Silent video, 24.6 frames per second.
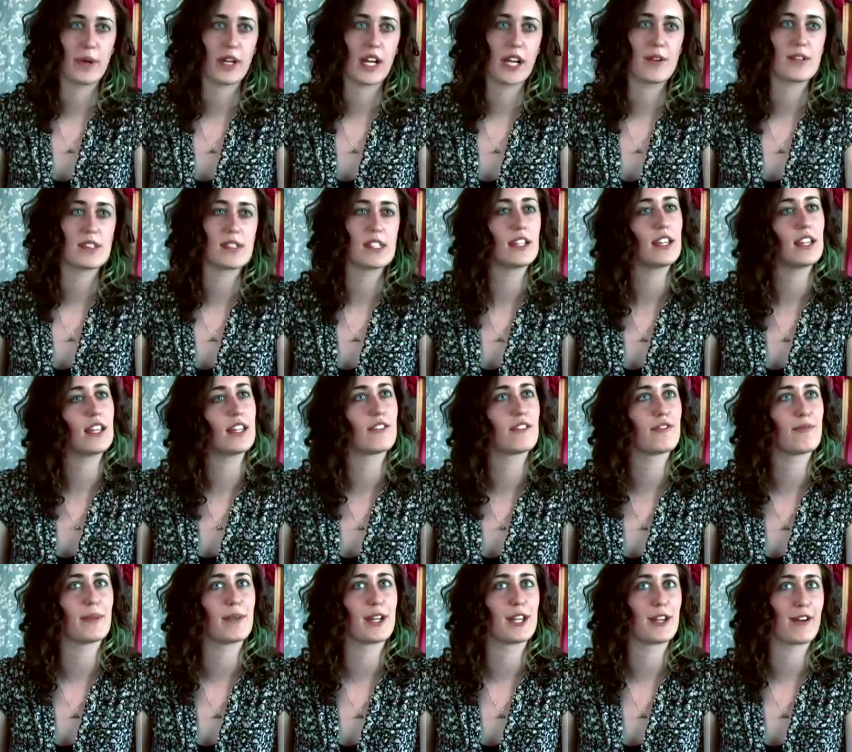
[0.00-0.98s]
But I was thinking
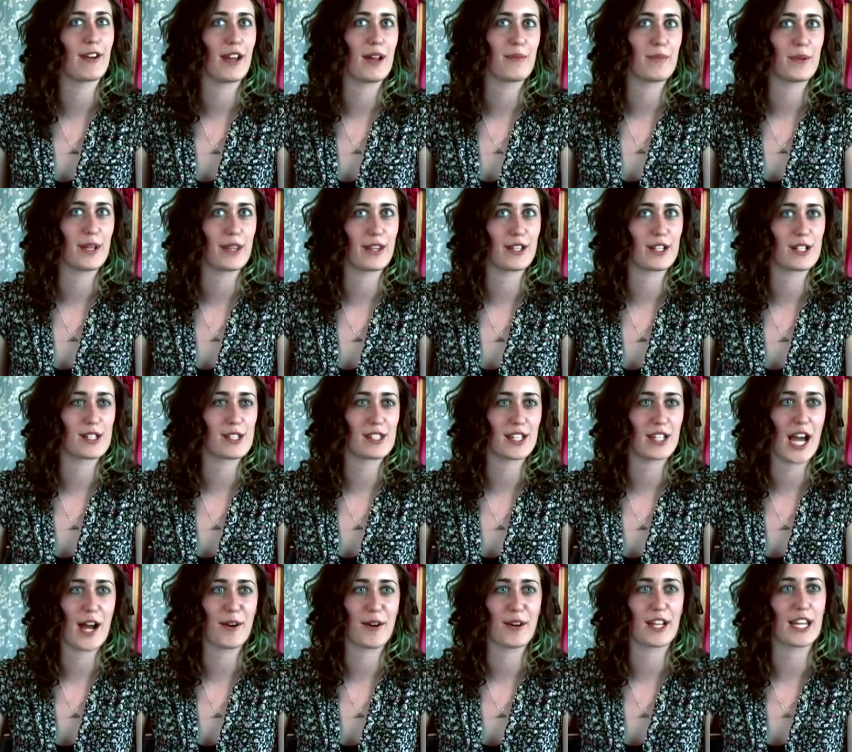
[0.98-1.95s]
if my
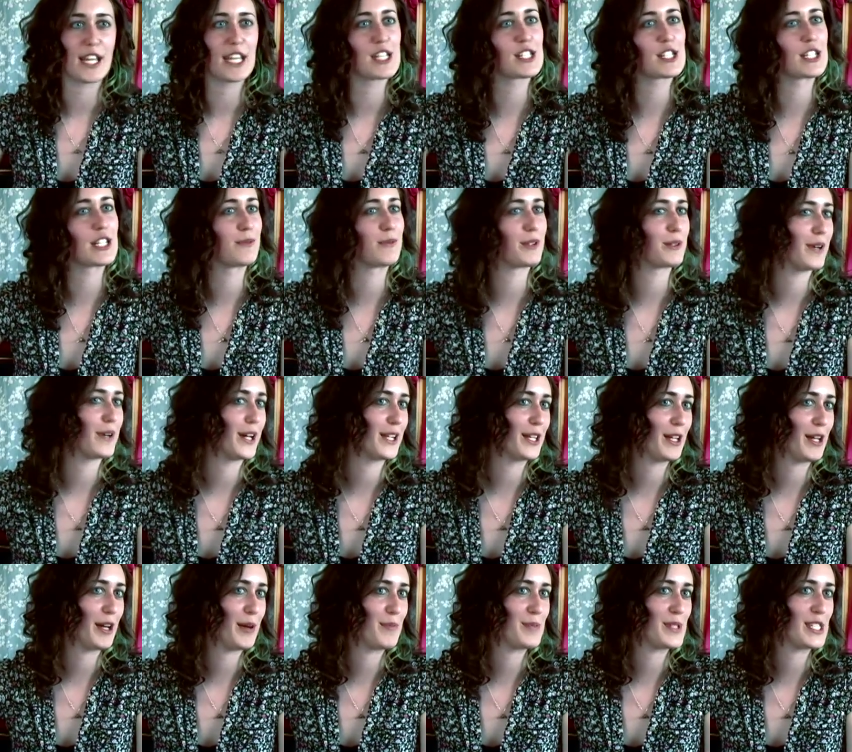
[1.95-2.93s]
grandmother's congregation would
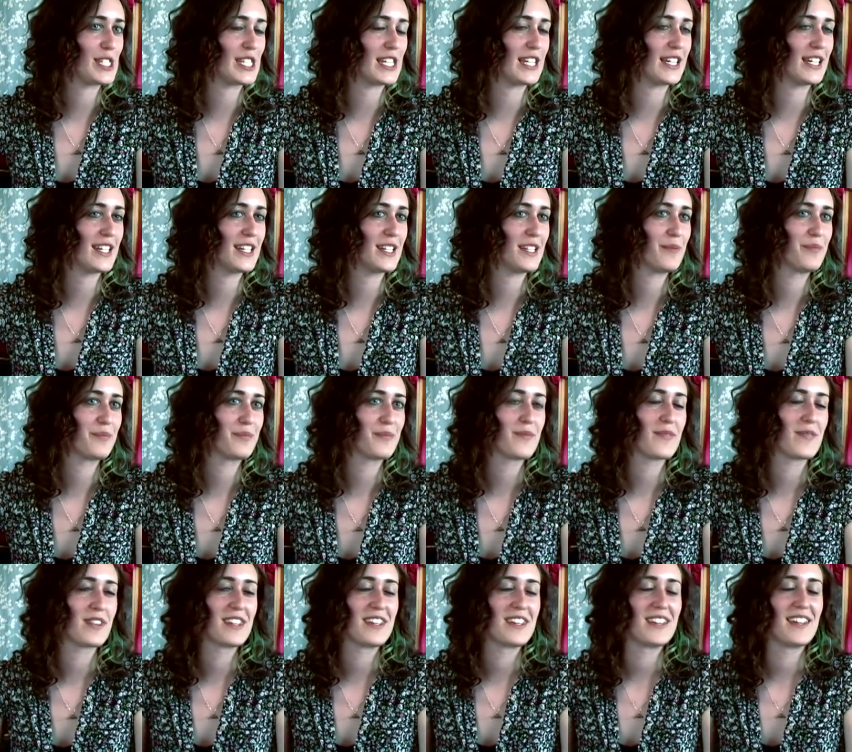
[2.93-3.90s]
want to come see it,
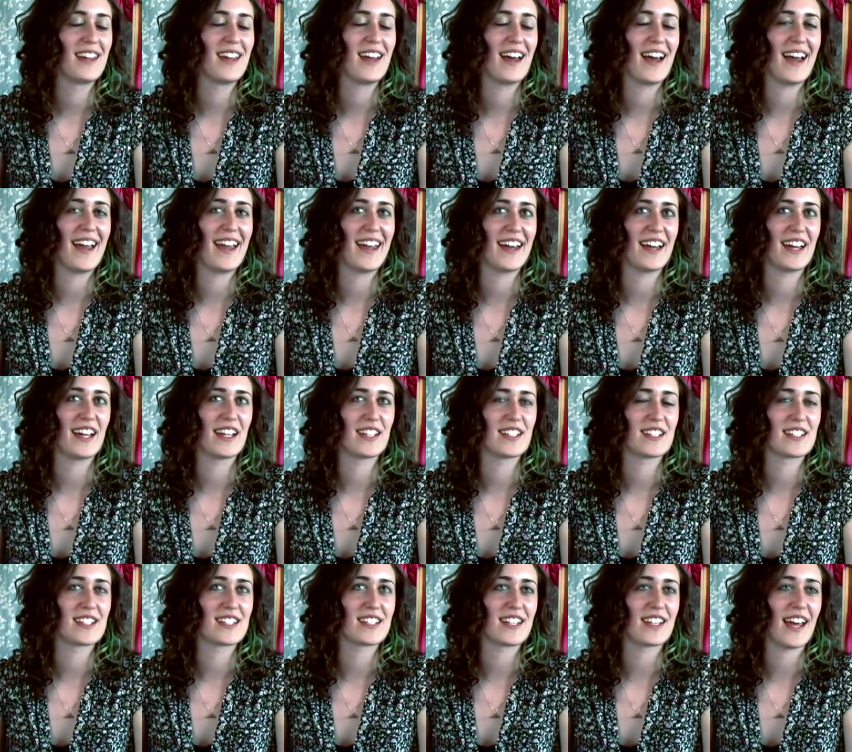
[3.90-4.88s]

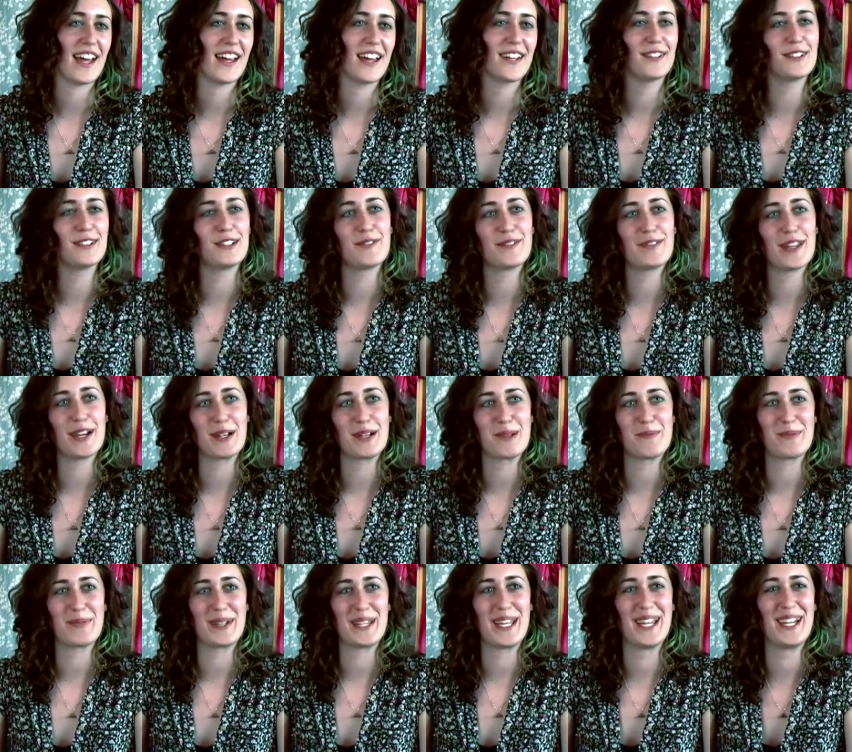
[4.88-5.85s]
and I don't know if
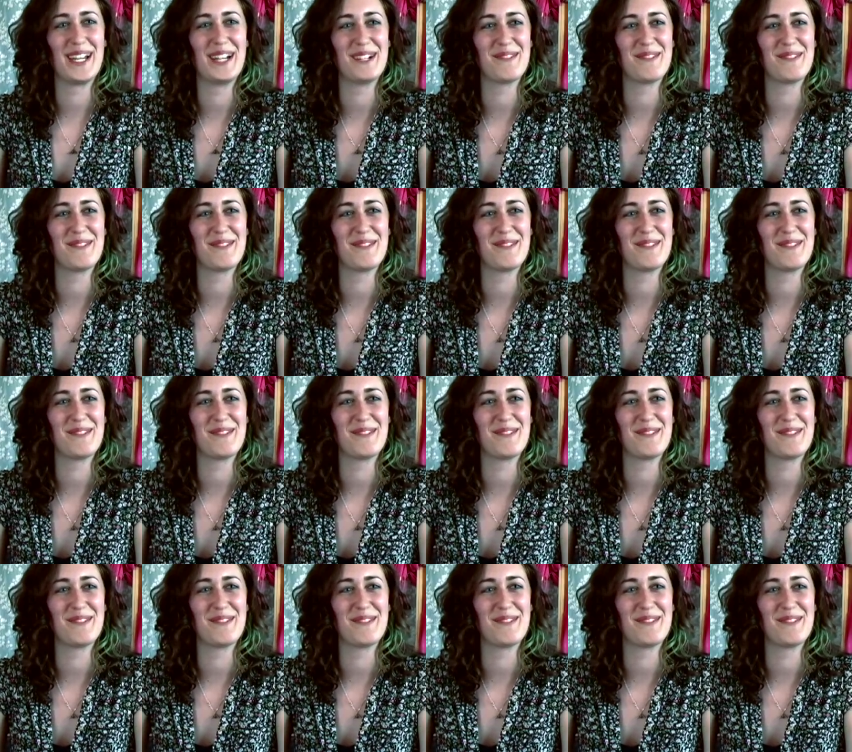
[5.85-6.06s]
that would be